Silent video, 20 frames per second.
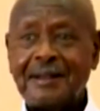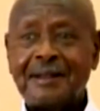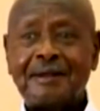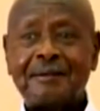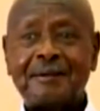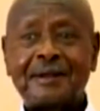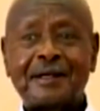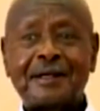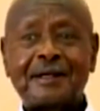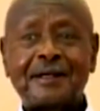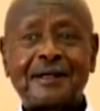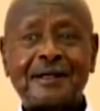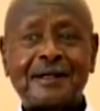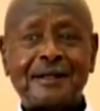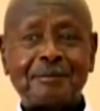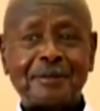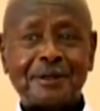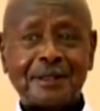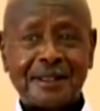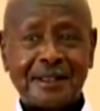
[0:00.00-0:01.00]
abagala
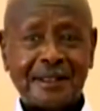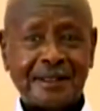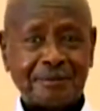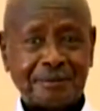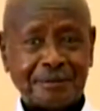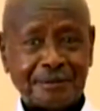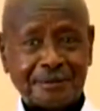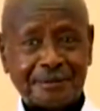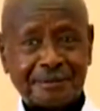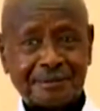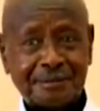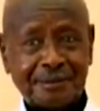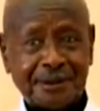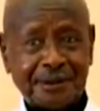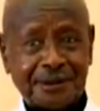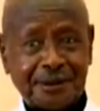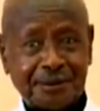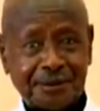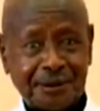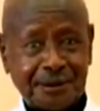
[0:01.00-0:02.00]
ogenda mugeyena
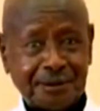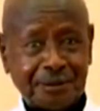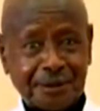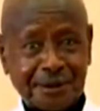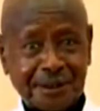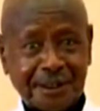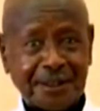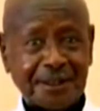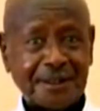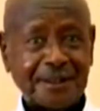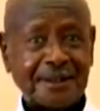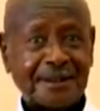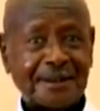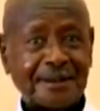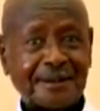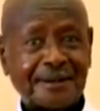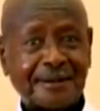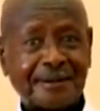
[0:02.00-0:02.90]
de mugende